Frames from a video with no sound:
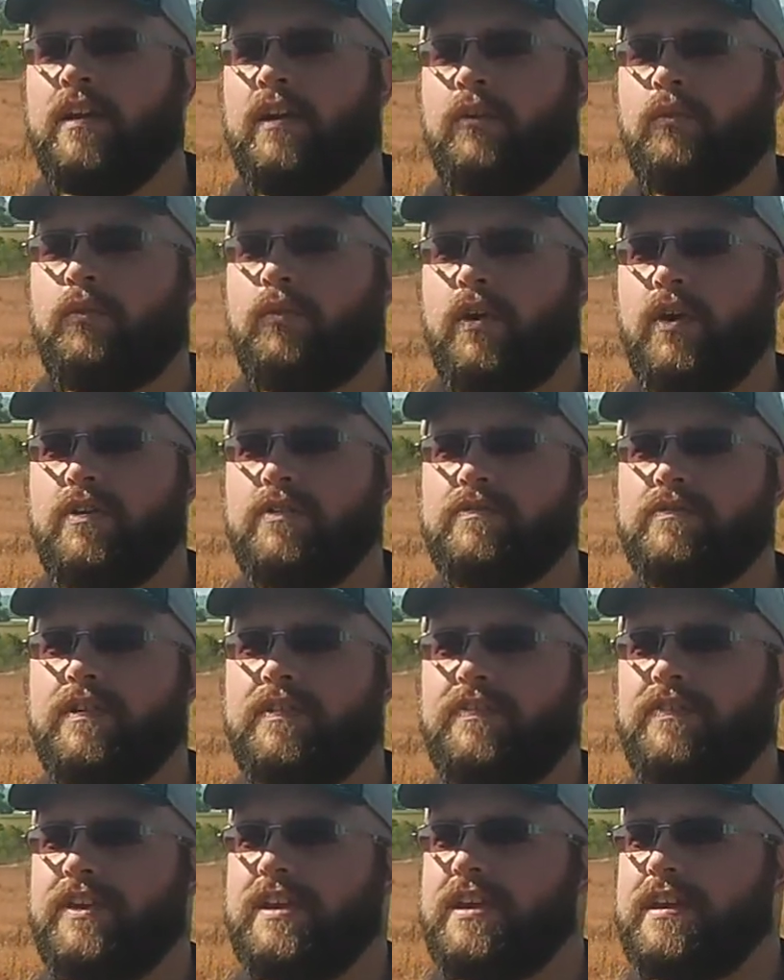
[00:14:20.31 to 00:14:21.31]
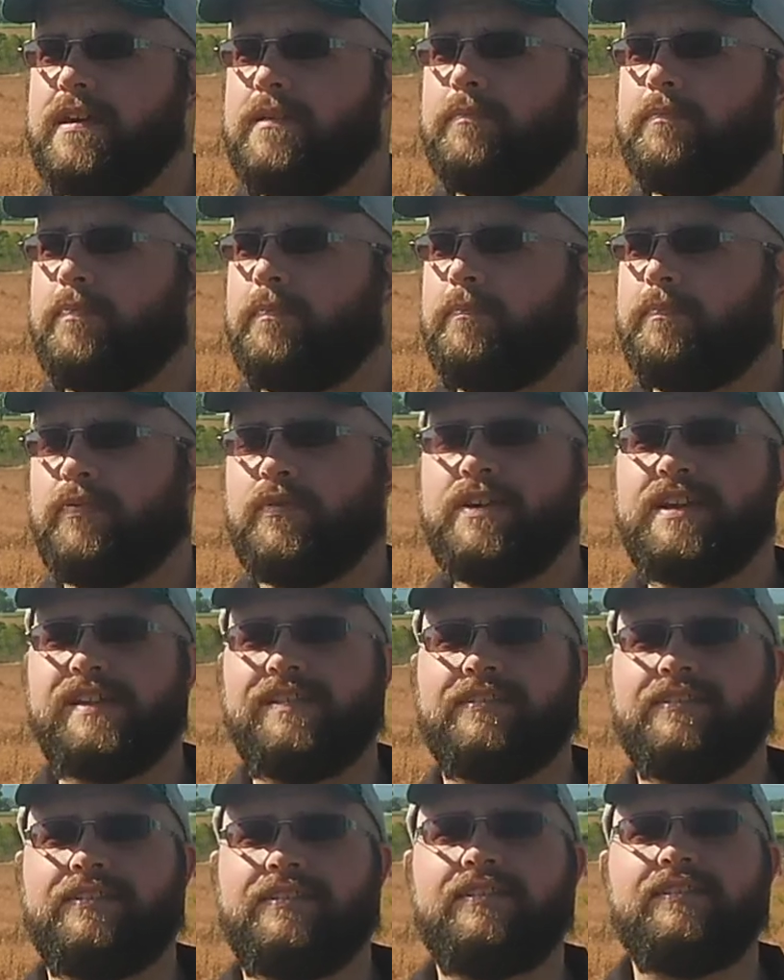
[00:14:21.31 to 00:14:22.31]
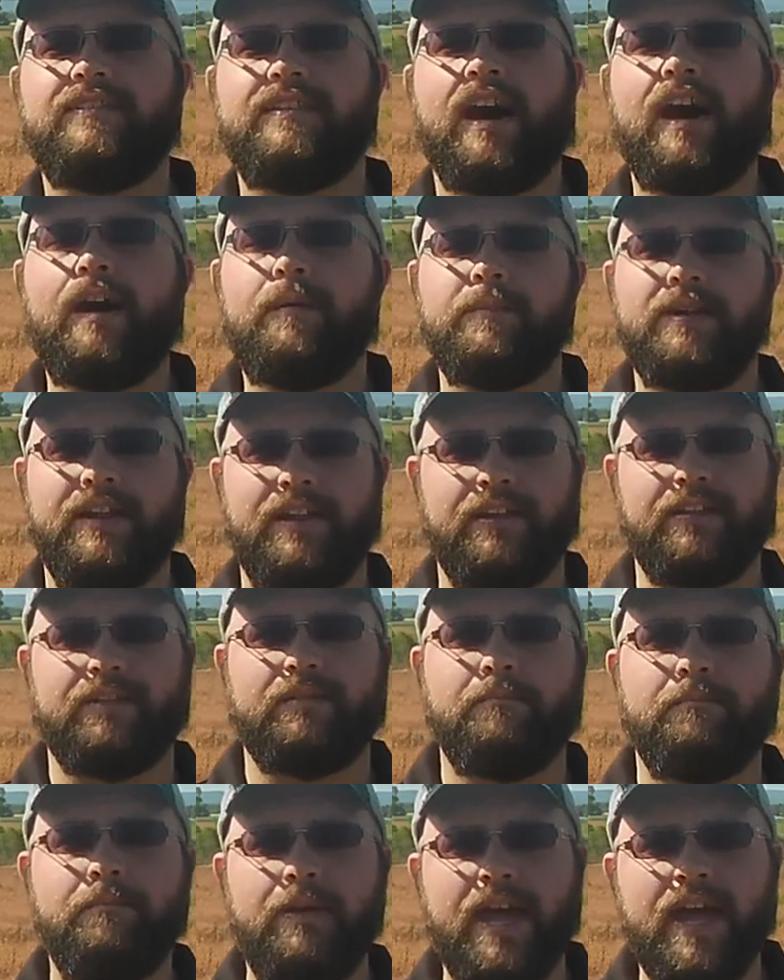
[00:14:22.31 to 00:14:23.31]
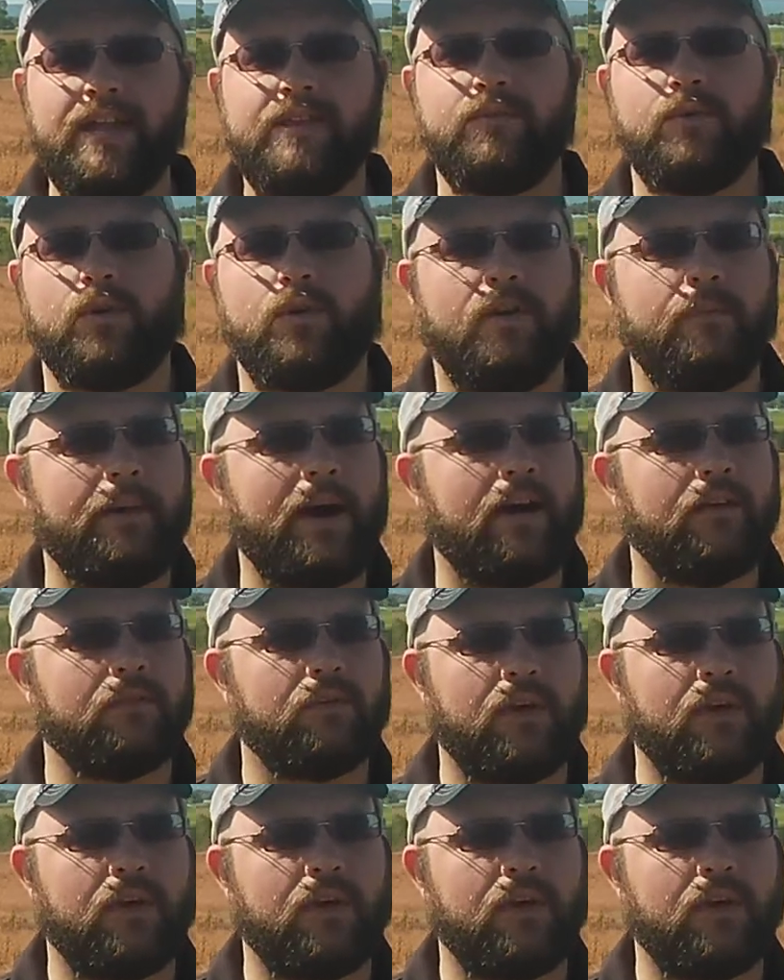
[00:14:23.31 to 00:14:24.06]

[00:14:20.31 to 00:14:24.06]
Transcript: wrote the predominant manual about